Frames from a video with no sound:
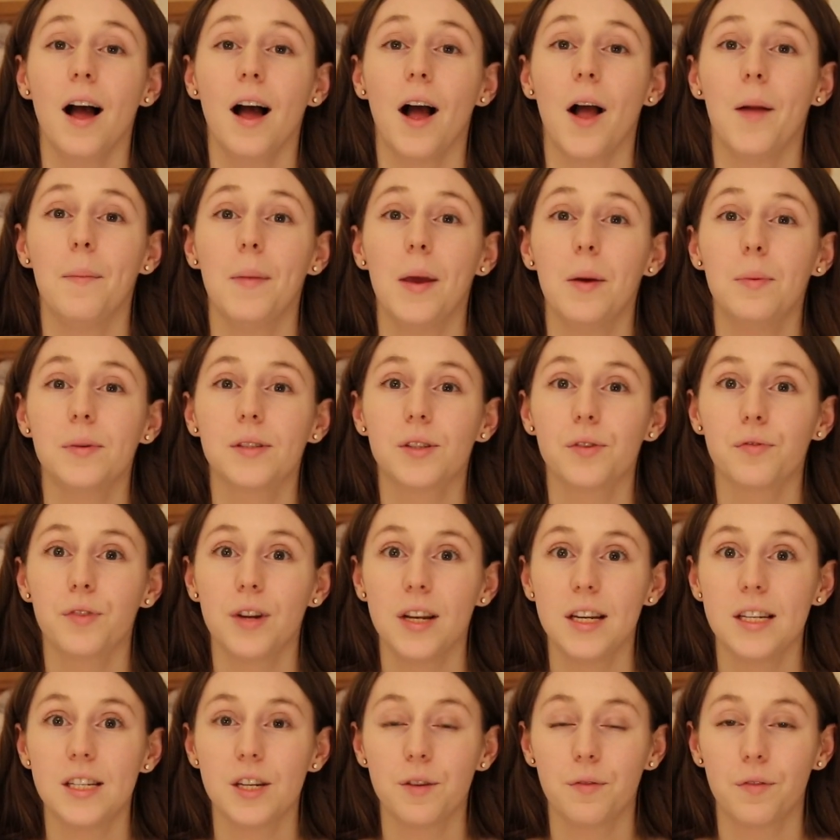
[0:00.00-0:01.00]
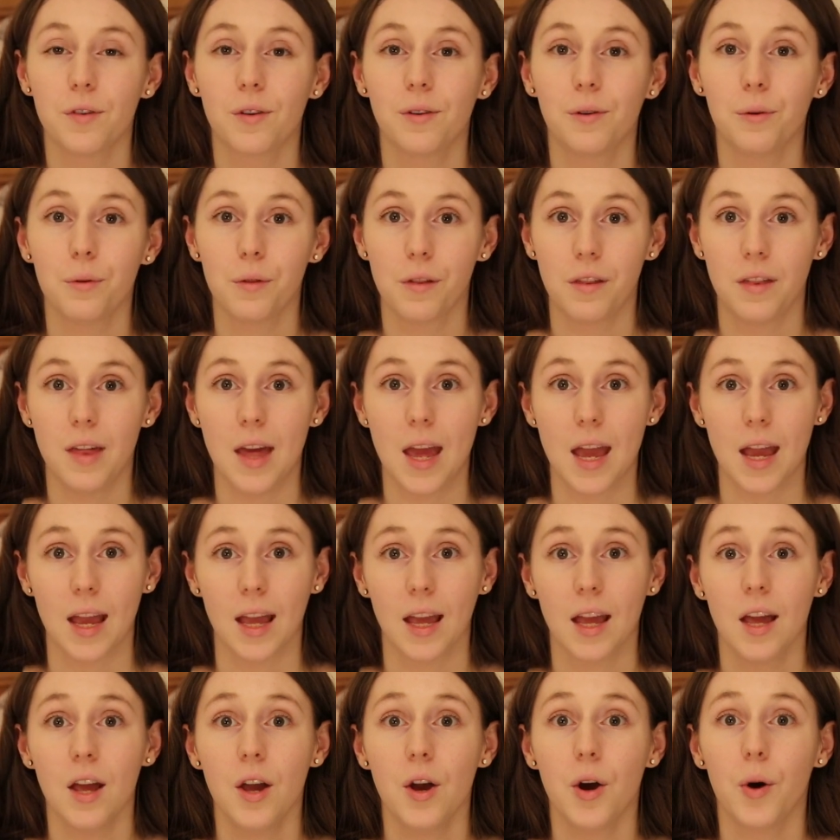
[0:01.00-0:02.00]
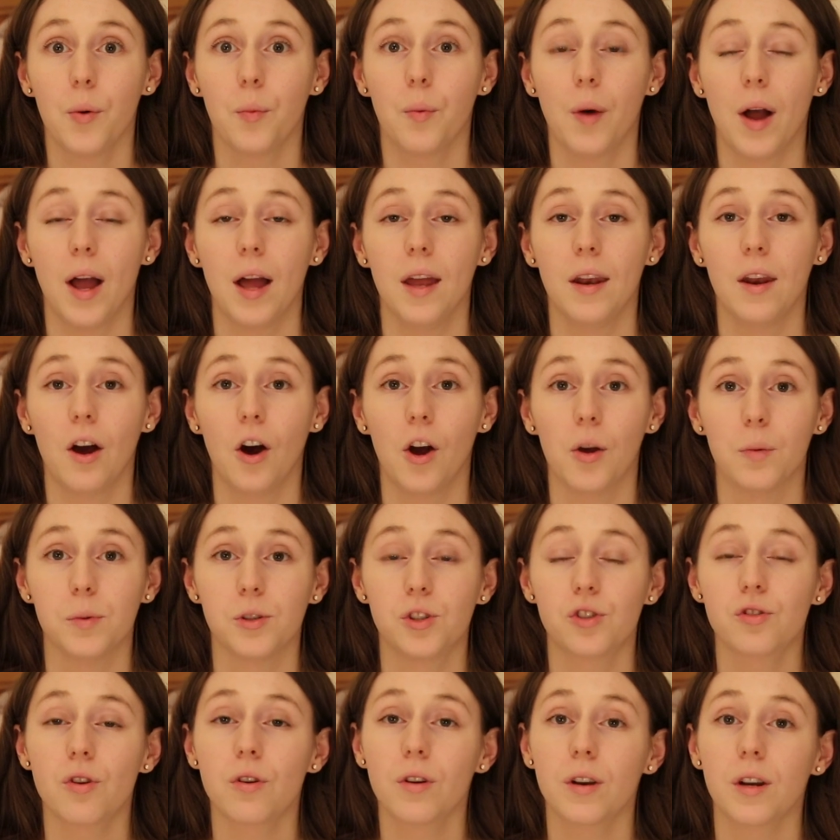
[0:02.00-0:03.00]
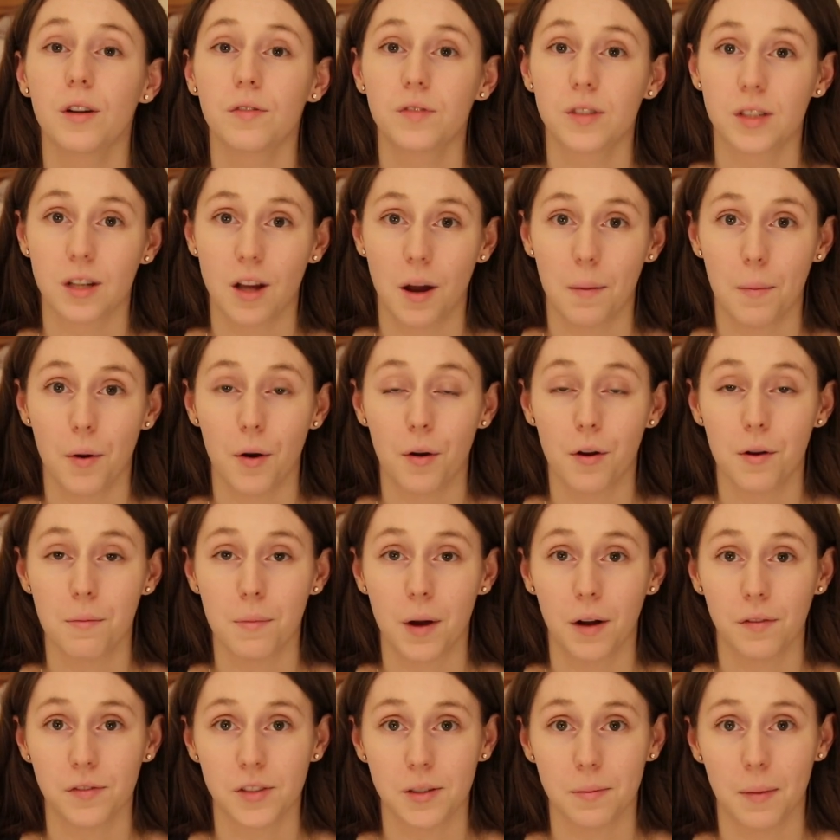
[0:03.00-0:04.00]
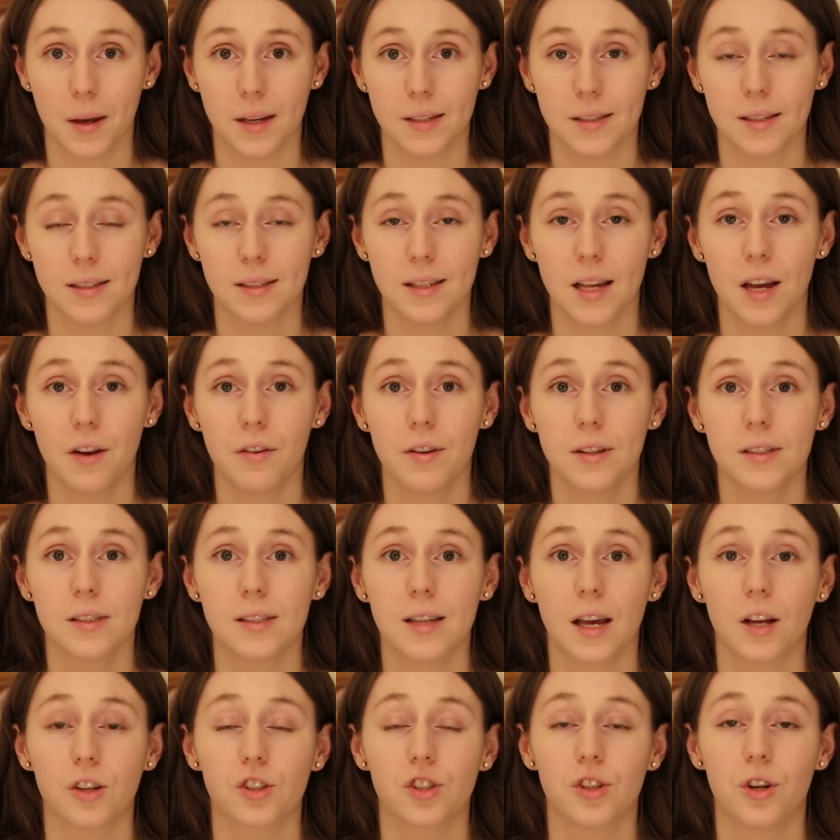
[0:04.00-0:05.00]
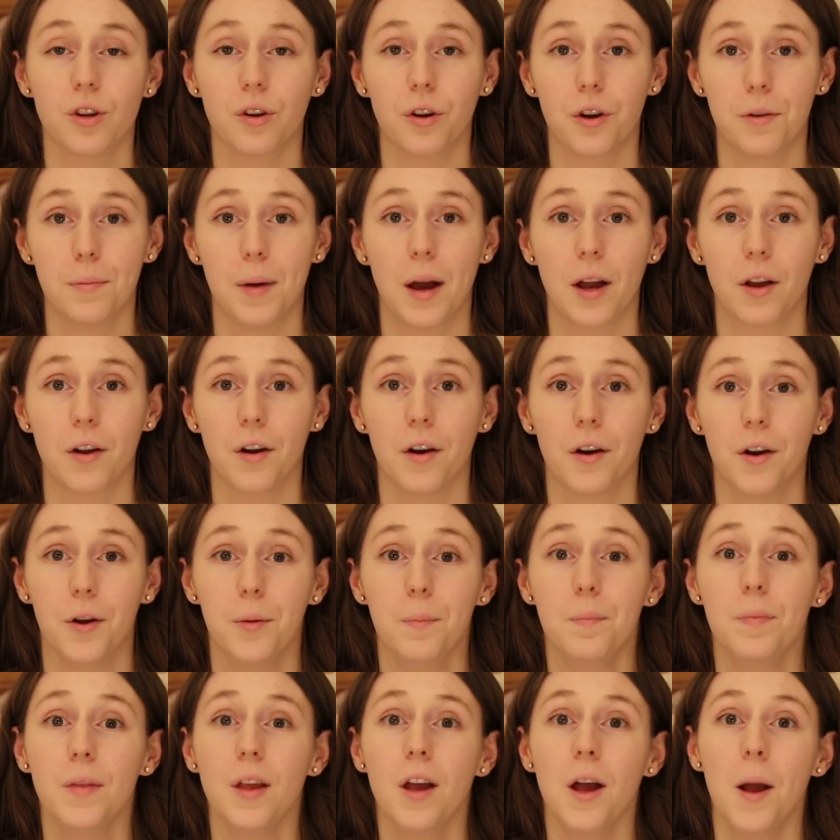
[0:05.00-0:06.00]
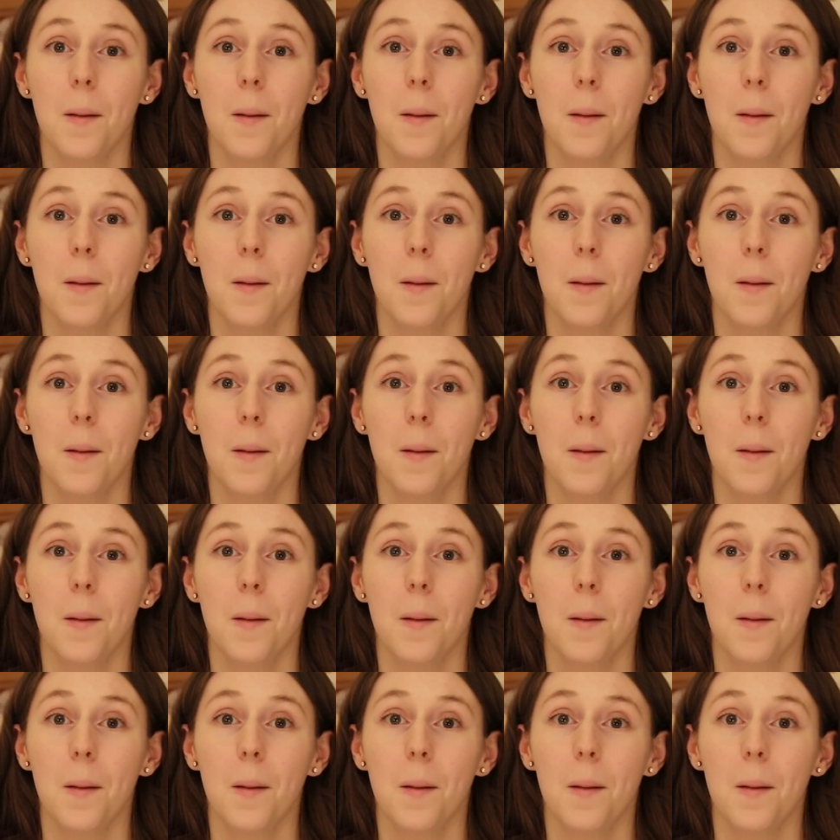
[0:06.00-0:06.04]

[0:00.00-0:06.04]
and it was a really difficult thing when I was strong enough to come home after my cesarean section and go back home